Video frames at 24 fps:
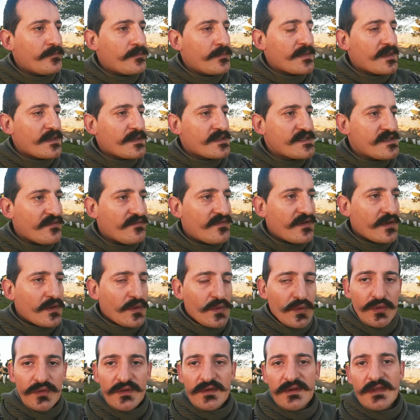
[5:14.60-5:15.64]
something
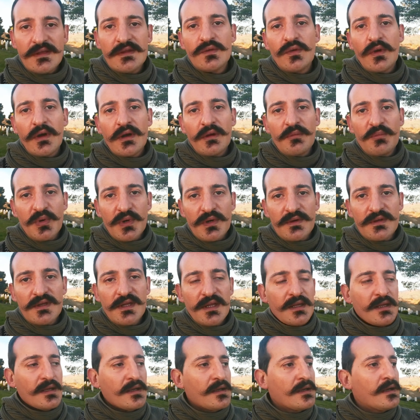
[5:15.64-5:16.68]
good that you are
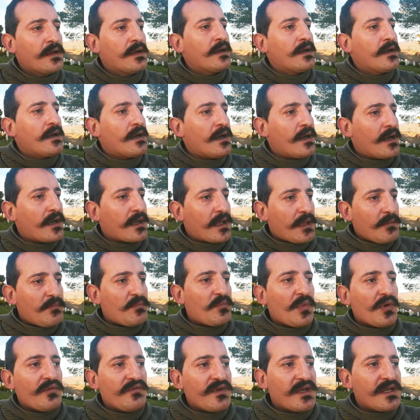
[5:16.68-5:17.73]
reporting, keep
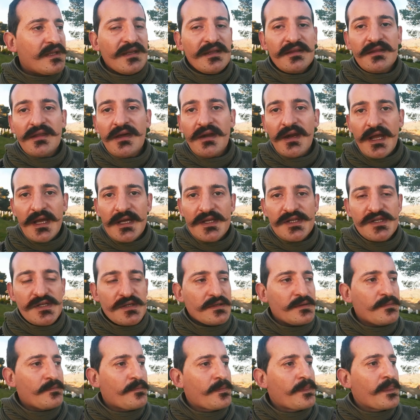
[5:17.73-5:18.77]
moving in that
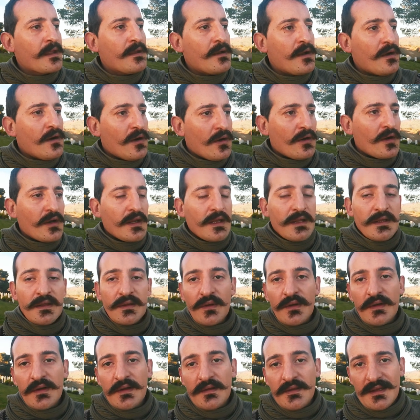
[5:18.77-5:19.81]
direction. Or in
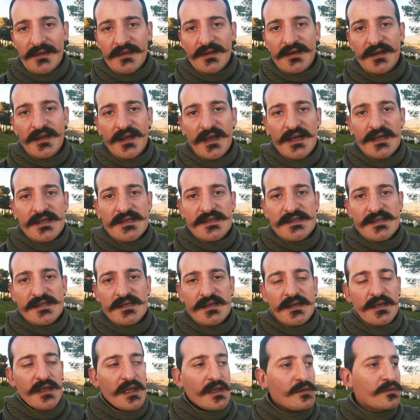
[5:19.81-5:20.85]
the other case,
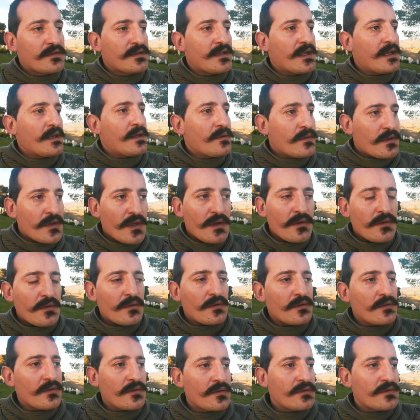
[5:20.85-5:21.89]
he could tell you,
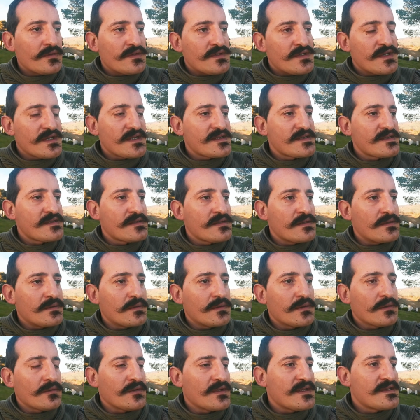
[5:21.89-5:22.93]
no, just,
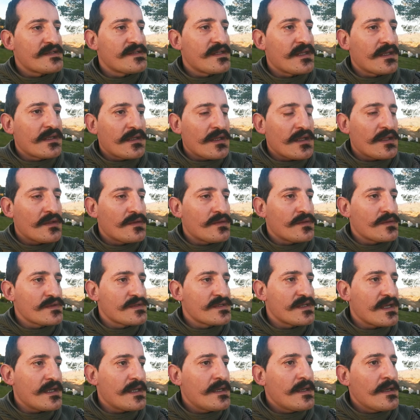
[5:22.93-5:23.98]
this thing that you
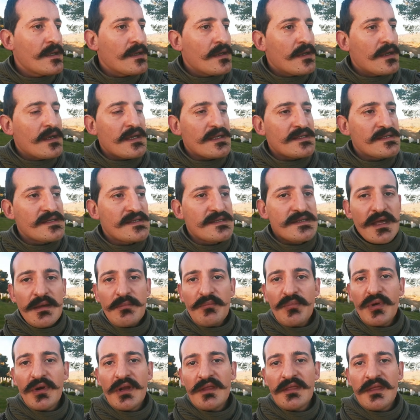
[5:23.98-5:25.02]
say, it's a
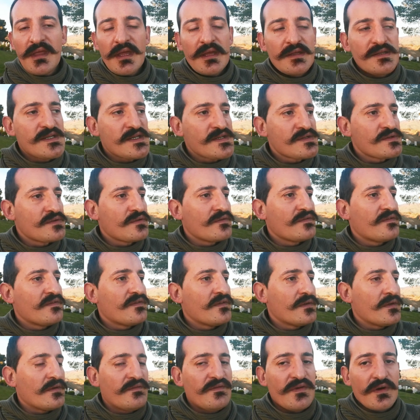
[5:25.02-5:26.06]
temporary thing, just
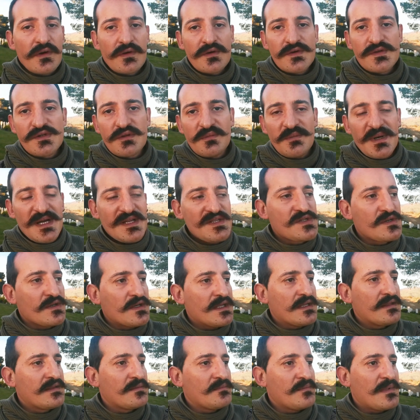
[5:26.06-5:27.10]
don't focus too much on
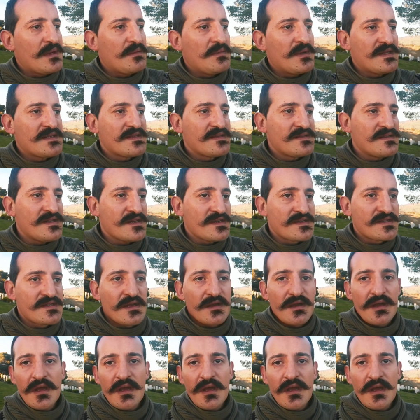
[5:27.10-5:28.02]
it, maybe it's just a